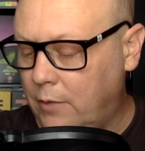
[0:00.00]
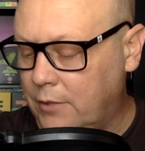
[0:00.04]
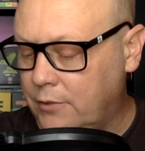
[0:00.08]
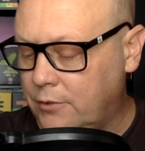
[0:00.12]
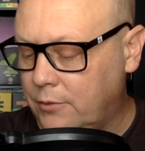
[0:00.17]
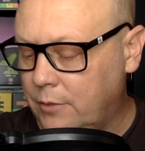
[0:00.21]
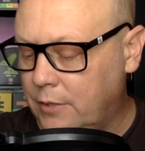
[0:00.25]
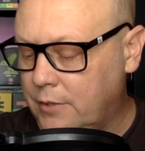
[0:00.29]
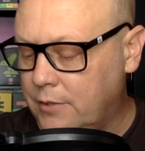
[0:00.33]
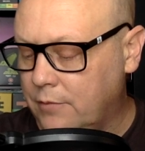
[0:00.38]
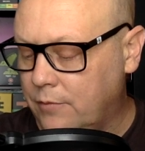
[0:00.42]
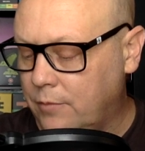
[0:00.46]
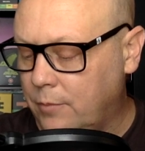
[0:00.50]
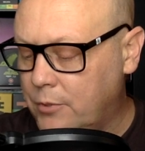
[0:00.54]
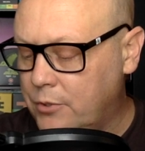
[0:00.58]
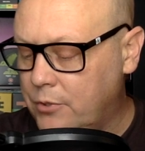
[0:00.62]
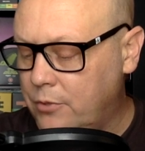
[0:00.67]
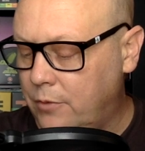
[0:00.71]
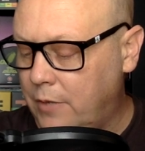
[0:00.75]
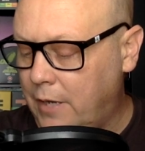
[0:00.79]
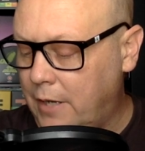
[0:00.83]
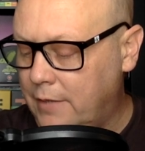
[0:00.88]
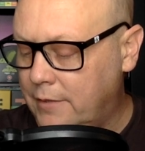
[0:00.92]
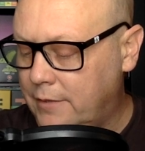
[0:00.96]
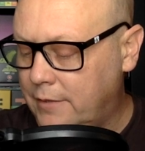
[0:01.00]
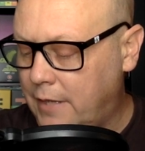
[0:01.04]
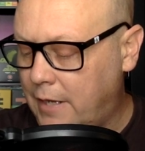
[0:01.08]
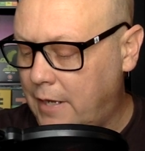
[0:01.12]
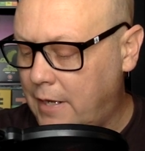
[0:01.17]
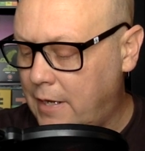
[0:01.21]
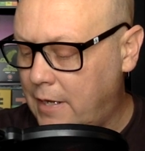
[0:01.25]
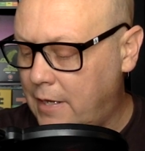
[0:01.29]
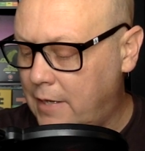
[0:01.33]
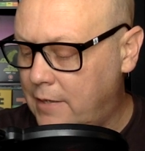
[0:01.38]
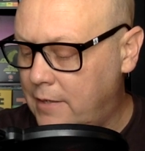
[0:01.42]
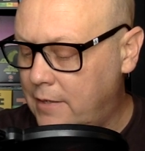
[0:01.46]
restoration from a 2K
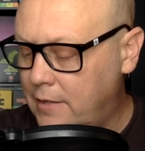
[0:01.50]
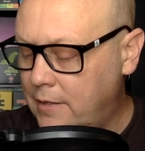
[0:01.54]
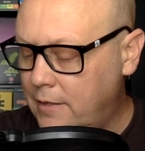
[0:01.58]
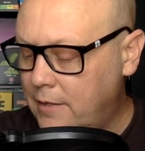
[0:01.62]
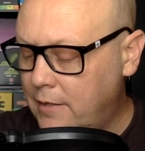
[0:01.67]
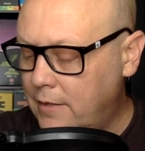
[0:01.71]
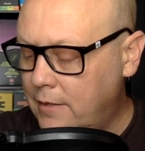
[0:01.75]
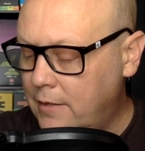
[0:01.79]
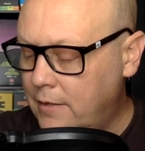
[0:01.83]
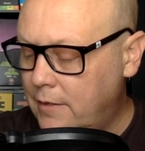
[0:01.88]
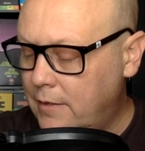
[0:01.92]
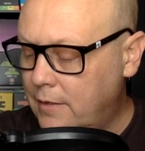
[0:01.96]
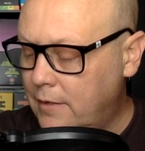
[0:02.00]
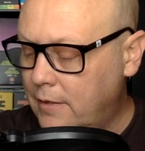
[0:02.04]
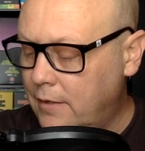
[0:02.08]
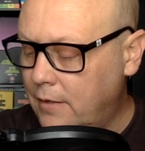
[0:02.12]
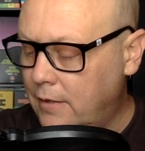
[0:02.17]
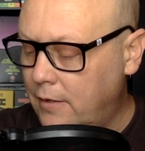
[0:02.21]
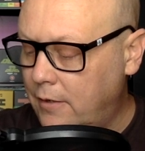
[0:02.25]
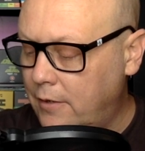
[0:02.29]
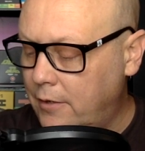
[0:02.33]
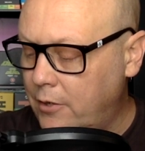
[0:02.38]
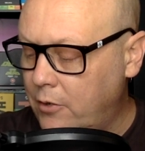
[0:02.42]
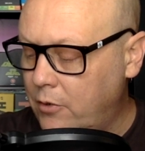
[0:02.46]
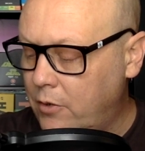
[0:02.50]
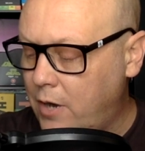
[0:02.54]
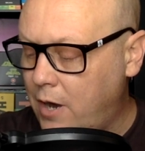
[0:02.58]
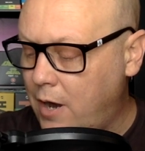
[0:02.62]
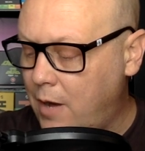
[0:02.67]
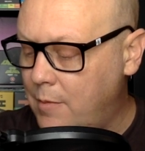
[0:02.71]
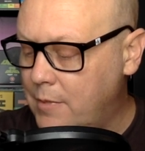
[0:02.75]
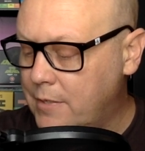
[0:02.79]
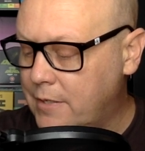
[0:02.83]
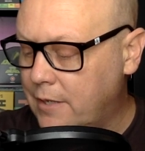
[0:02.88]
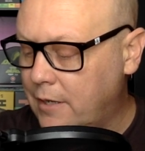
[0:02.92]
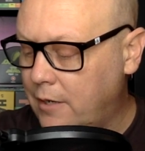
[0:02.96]
scan, audio
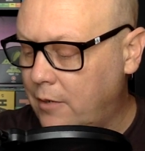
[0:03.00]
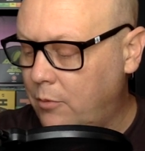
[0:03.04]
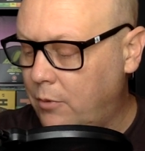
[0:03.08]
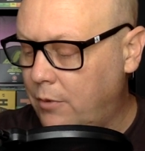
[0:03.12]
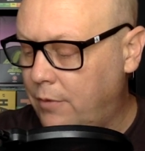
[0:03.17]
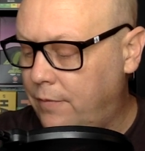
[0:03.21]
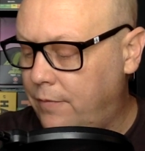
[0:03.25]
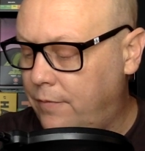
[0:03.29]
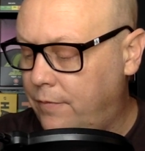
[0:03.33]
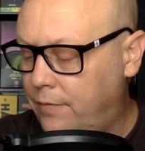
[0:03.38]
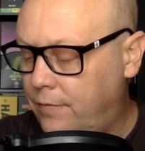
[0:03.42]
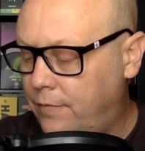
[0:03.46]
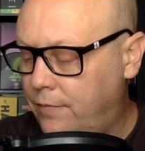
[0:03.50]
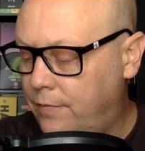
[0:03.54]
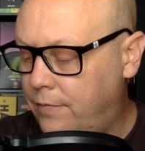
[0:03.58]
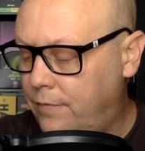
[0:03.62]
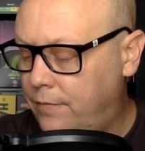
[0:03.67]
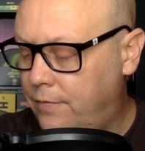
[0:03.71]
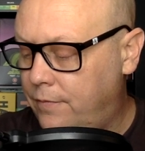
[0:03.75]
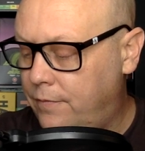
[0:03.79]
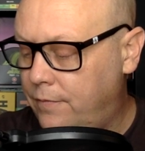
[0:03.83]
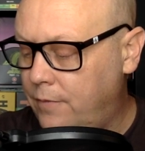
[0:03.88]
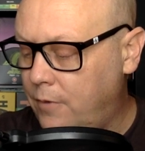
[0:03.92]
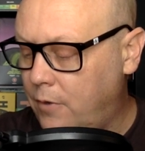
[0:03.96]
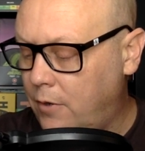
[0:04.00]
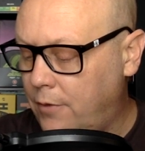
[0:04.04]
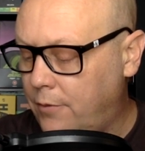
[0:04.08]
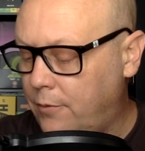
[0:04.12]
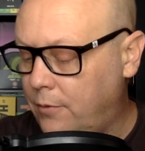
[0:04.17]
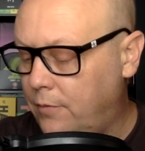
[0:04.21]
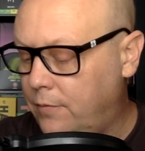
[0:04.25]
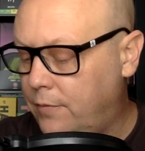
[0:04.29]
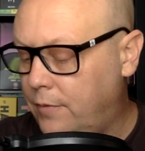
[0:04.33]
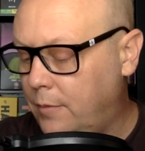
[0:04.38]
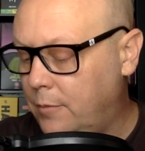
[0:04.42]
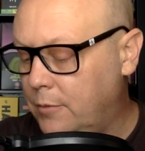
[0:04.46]
commentary with
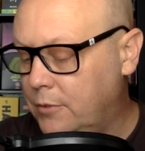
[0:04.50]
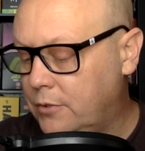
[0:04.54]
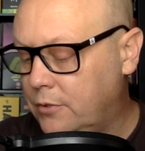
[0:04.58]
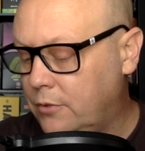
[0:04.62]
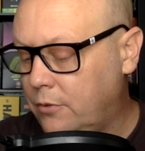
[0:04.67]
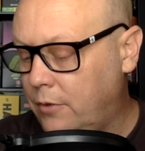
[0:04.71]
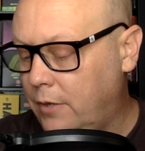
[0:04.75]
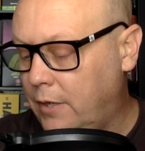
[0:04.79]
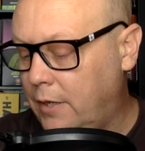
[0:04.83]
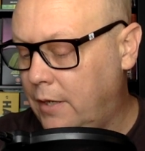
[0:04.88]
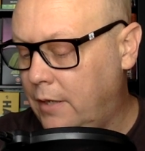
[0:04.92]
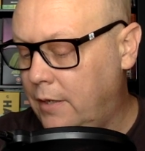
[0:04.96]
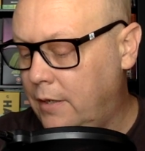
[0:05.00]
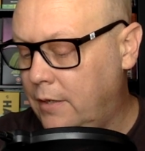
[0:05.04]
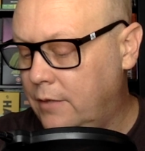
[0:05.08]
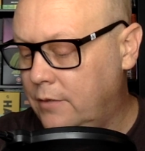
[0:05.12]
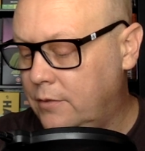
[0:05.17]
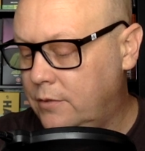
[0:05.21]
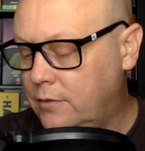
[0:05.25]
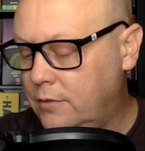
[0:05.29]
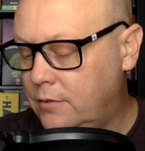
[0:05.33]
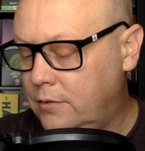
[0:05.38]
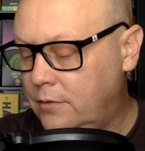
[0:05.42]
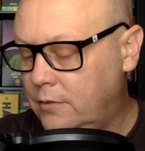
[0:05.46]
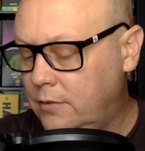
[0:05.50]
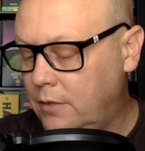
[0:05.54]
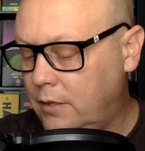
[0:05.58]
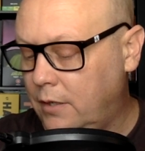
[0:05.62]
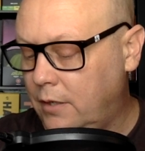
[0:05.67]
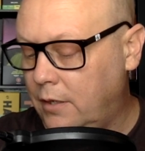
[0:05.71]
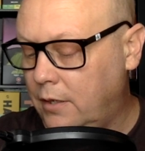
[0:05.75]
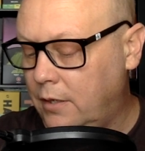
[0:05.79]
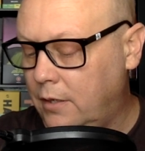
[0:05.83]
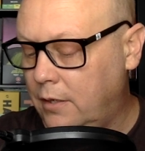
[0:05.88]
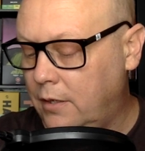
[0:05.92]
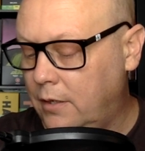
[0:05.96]
author and film historian his,
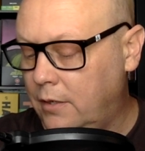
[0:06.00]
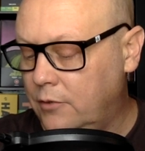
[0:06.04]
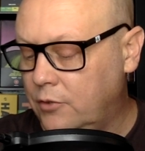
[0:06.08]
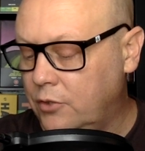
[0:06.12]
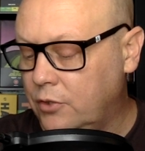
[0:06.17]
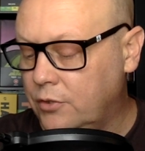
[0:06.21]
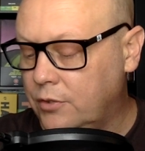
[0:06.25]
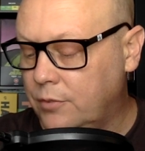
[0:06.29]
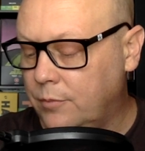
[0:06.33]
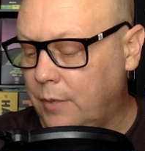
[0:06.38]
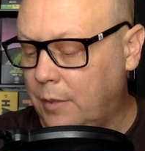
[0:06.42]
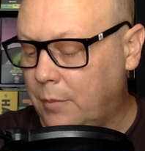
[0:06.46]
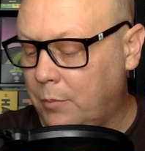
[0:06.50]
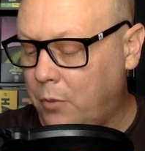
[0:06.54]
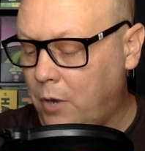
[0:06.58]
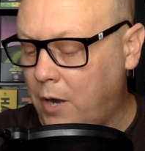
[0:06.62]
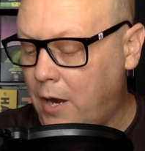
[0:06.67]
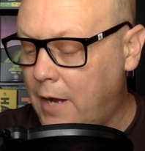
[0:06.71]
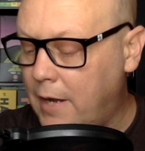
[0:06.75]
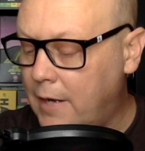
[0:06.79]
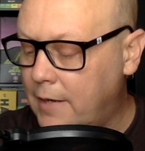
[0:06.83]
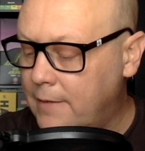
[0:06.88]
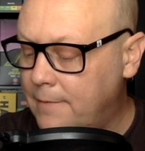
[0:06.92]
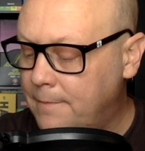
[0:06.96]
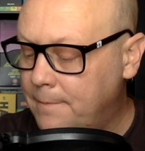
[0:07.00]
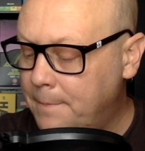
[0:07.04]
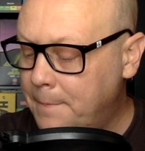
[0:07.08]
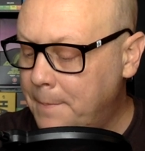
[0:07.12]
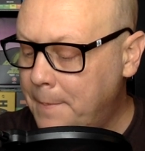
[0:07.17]
uh, Joseph McBride,